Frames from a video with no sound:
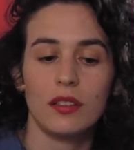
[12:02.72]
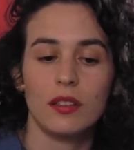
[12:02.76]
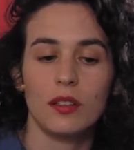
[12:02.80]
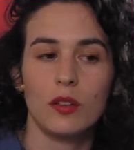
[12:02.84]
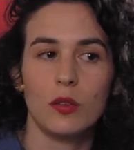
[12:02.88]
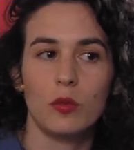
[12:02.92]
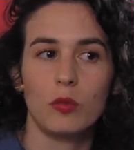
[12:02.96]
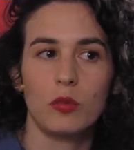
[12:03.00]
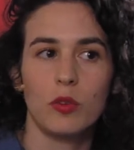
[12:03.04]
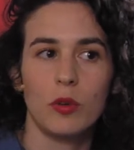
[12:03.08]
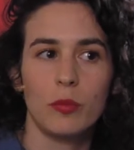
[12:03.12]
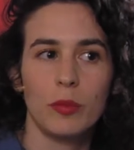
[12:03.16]

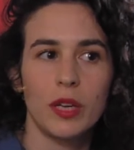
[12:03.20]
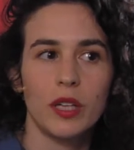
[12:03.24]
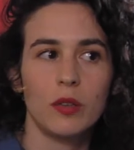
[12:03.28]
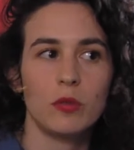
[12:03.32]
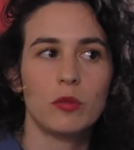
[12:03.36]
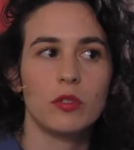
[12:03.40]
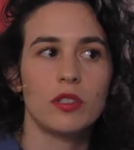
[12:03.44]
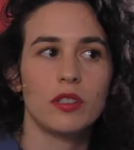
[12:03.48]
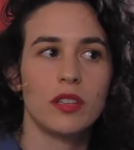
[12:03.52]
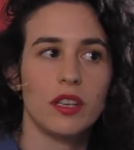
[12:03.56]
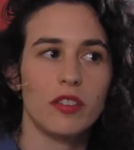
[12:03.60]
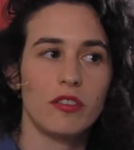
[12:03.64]
women
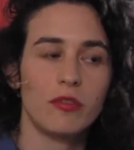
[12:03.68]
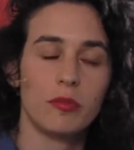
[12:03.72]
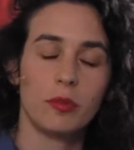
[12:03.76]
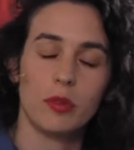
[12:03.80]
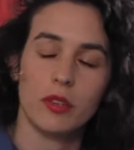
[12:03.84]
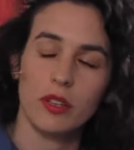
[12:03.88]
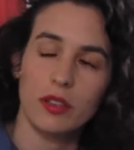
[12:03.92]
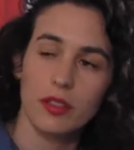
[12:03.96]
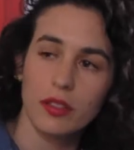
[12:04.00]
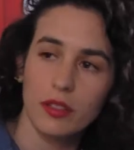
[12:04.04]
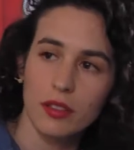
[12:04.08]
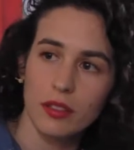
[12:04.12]
would give
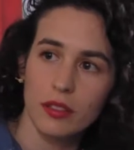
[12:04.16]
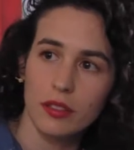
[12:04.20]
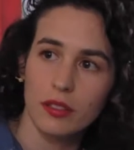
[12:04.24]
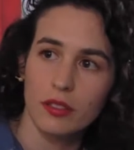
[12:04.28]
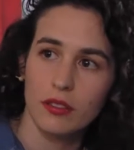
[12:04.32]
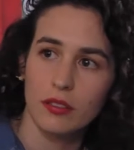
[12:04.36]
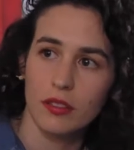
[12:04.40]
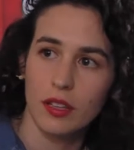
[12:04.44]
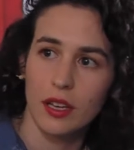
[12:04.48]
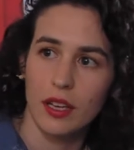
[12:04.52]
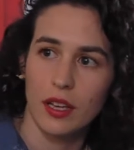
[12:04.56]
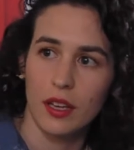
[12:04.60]
birth
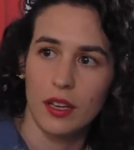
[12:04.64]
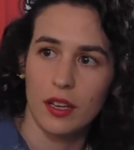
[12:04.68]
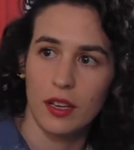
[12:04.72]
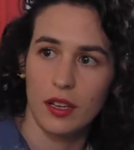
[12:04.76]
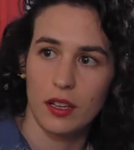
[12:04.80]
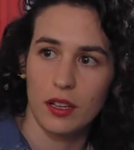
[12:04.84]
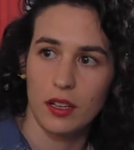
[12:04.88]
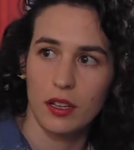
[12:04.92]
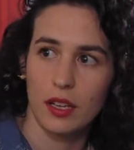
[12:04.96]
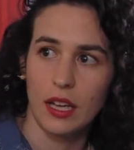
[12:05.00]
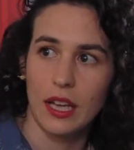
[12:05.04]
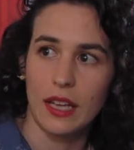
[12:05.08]

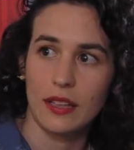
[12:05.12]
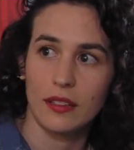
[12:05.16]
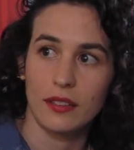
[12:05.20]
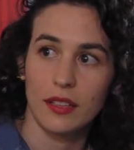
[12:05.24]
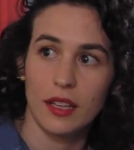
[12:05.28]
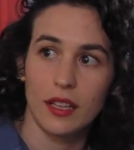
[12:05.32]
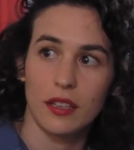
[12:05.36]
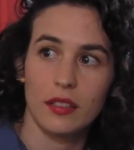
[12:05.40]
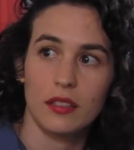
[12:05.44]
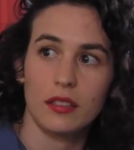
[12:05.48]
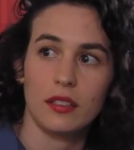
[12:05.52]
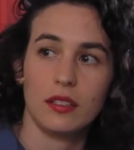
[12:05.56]
and
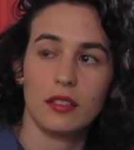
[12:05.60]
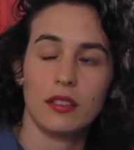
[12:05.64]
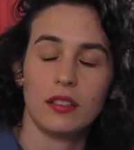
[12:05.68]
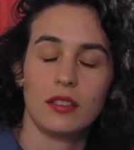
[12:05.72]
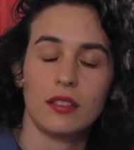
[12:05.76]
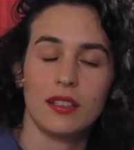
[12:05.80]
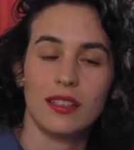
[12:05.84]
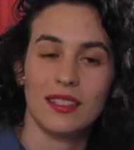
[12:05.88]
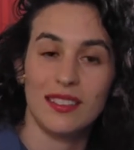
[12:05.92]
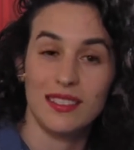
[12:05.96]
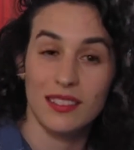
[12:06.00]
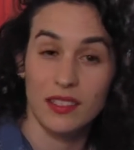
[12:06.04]
then
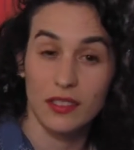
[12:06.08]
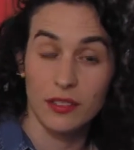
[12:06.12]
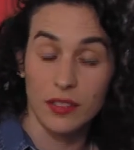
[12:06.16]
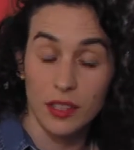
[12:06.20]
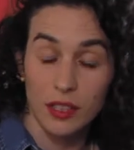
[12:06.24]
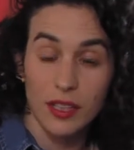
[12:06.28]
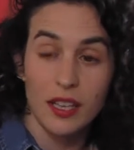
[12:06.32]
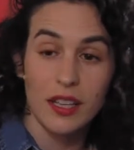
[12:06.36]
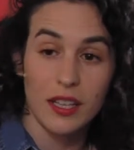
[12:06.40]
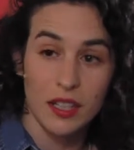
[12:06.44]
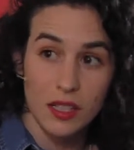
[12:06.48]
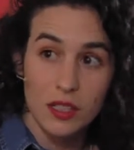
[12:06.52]

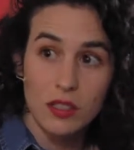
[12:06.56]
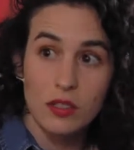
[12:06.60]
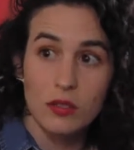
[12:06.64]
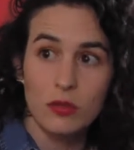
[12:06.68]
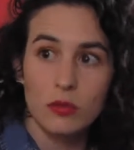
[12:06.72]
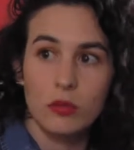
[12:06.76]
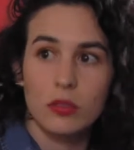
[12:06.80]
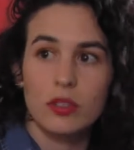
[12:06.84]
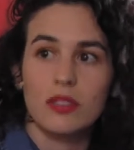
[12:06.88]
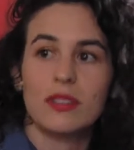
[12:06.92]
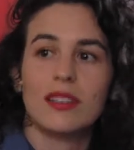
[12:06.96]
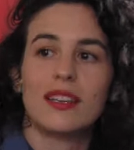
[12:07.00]
their kids
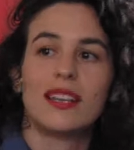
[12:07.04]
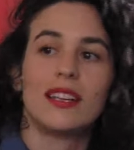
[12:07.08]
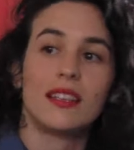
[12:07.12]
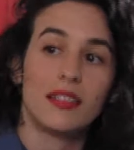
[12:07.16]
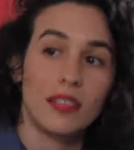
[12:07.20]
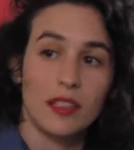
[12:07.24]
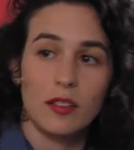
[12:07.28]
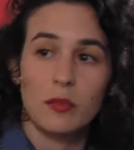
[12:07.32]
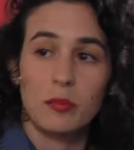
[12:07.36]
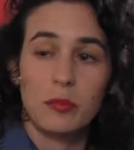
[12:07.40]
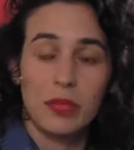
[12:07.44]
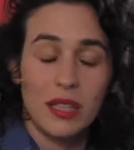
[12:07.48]
would
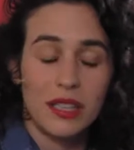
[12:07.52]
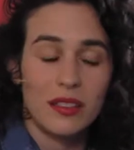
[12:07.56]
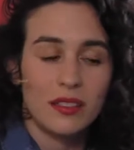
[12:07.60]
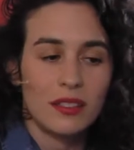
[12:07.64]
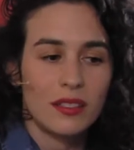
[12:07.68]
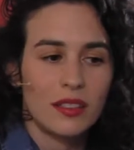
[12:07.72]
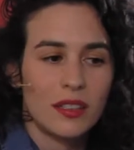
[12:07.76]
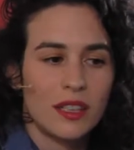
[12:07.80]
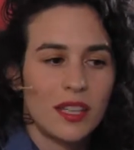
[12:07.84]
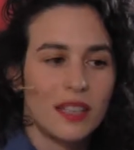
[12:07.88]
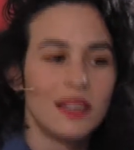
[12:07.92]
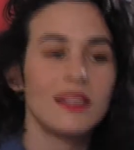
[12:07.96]
be
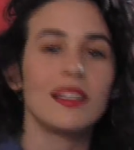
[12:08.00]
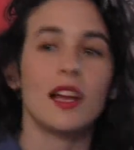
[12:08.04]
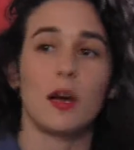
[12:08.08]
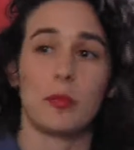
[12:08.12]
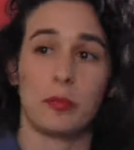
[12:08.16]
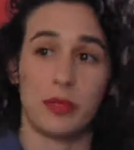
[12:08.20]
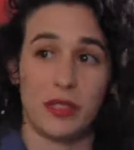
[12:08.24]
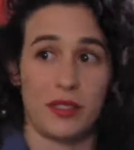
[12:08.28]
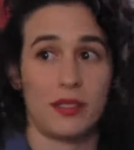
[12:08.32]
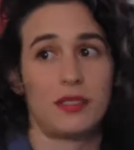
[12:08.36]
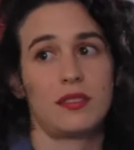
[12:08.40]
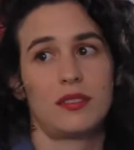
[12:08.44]

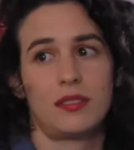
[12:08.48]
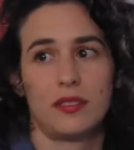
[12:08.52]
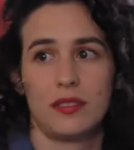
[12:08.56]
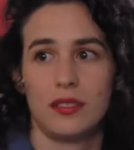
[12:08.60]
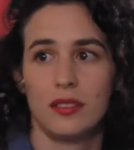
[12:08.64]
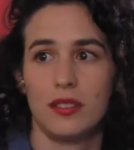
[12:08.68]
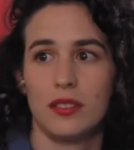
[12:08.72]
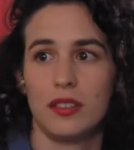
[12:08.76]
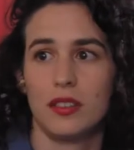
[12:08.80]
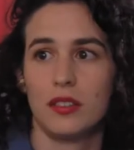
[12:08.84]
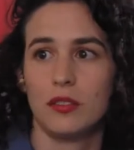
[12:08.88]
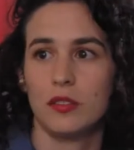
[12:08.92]
kidnapped,
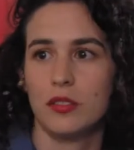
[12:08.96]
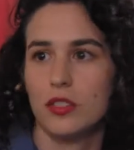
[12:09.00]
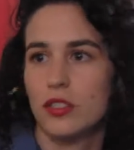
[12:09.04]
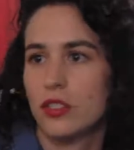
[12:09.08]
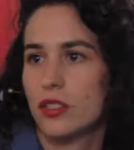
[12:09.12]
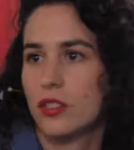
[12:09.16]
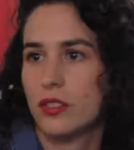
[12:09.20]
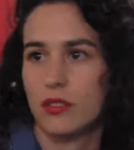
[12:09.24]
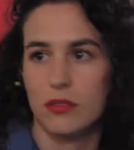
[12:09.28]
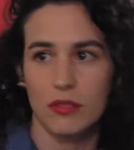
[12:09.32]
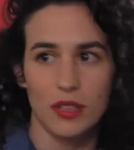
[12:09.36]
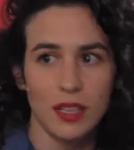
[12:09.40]

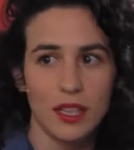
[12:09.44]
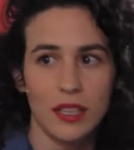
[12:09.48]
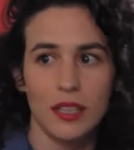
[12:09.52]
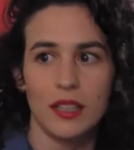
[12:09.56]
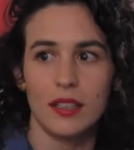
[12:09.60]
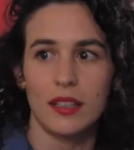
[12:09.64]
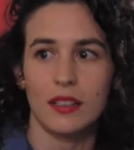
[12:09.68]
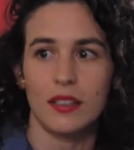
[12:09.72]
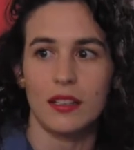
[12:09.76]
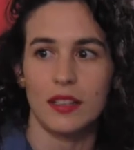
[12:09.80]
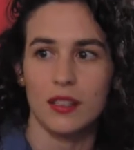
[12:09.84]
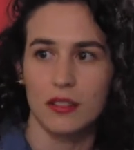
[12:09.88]
which is
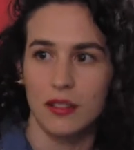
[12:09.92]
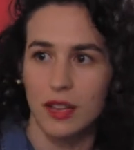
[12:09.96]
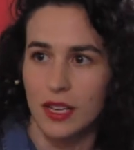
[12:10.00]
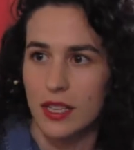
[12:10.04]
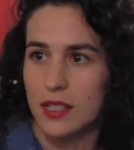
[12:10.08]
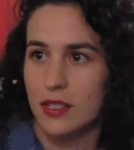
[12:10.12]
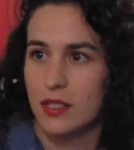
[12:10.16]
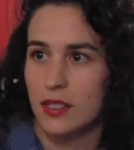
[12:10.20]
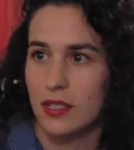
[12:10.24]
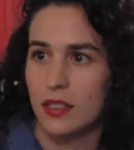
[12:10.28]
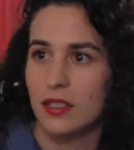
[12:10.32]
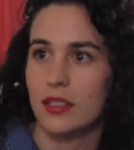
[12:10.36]
really
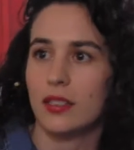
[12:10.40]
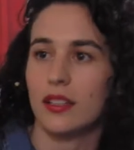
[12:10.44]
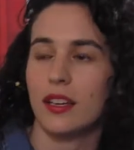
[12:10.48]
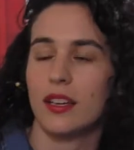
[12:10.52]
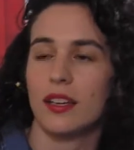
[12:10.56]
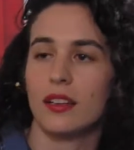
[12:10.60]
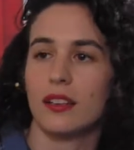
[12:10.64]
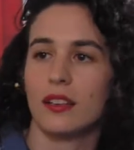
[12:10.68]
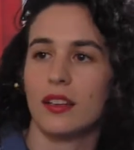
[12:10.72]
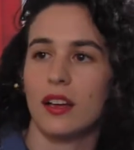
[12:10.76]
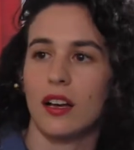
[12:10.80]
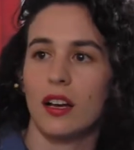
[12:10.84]
crazy,
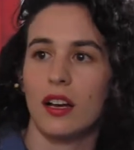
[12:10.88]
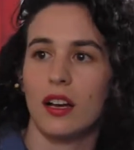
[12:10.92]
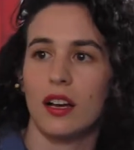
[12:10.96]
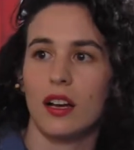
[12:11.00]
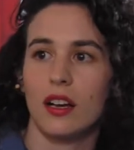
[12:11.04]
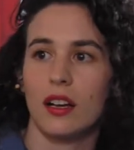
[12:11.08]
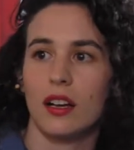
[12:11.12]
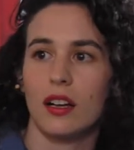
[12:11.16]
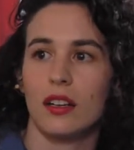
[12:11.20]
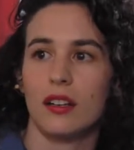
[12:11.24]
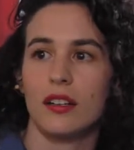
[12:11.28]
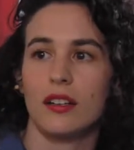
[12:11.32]
and
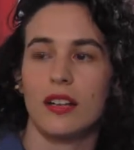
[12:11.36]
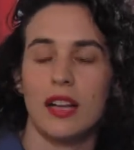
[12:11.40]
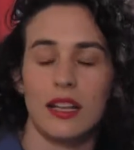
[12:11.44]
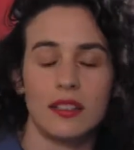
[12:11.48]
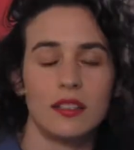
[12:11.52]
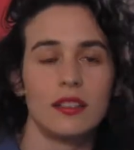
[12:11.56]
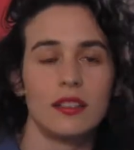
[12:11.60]
not